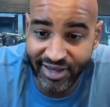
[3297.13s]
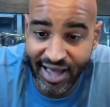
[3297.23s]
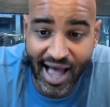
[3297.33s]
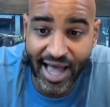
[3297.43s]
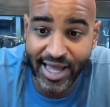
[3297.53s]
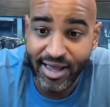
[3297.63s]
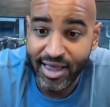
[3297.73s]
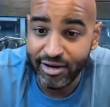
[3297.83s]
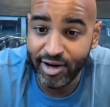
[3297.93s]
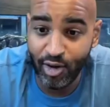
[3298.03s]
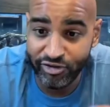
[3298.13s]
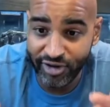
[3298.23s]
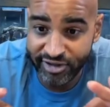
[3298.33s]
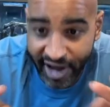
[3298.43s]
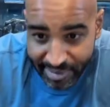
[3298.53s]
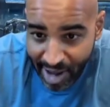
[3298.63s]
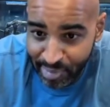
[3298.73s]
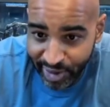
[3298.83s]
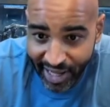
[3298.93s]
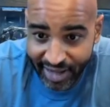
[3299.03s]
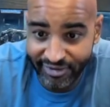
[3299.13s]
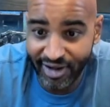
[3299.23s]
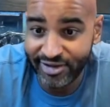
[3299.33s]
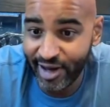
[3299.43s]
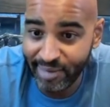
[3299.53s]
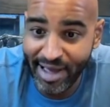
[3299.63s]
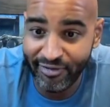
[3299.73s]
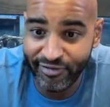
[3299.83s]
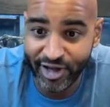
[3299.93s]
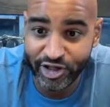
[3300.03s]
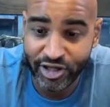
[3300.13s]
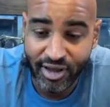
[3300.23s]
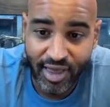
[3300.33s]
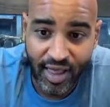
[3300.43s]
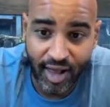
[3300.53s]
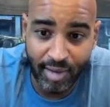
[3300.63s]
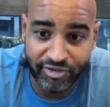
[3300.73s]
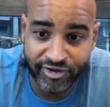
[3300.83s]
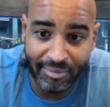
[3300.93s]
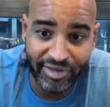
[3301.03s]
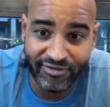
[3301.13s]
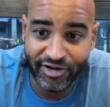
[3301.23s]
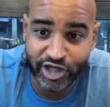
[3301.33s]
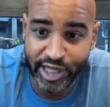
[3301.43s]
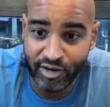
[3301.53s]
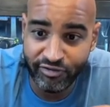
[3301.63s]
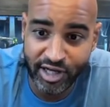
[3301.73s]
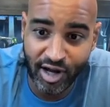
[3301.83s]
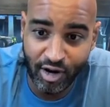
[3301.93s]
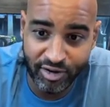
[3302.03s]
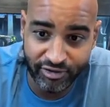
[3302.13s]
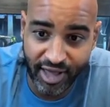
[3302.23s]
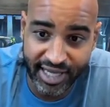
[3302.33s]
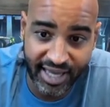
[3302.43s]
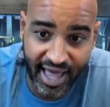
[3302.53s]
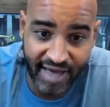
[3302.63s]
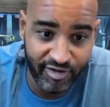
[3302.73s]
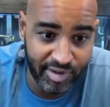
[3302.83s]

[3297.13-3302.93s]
guy. Knows a ton about plants, a ton about fish. Something Fishy in Oviedo is lucky to have him